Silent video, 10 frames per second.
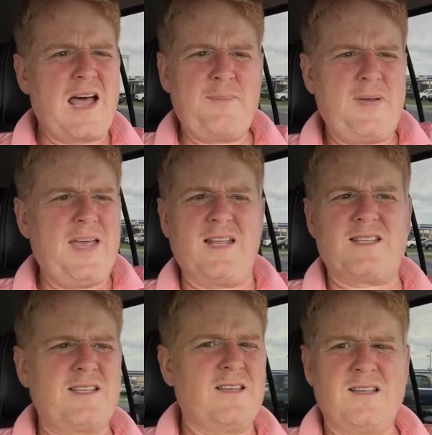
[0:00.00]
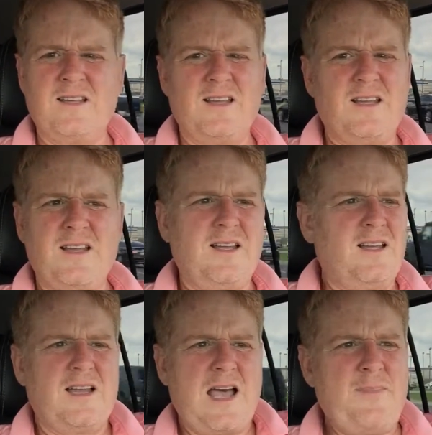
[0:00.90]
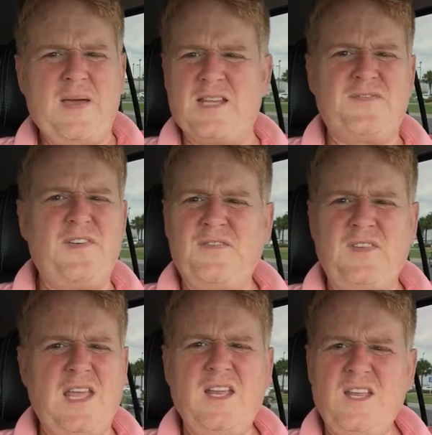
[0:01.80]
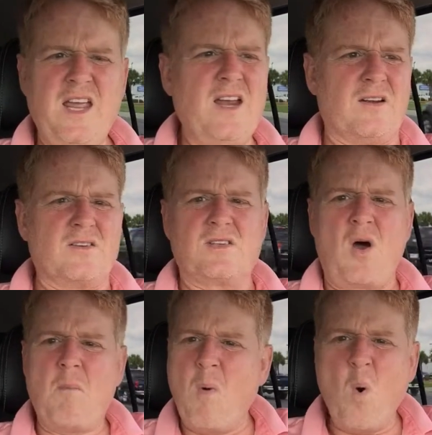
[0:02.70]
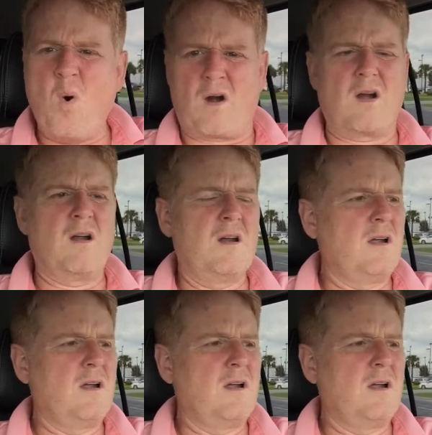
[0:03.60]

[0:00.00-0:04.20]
I bet it's, I bet it's 15 years or more.